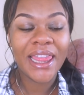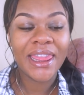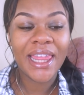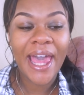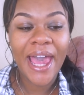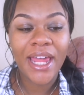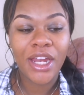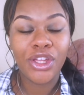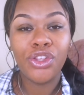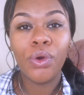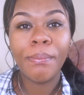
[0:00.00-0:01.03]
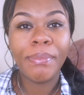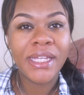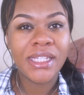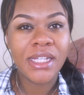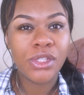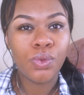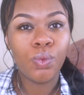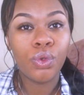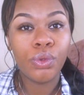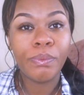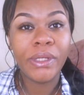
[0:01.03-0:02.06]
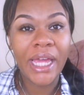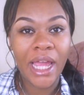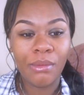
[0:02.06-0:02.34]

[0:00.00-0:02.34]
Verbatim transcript: that your business will be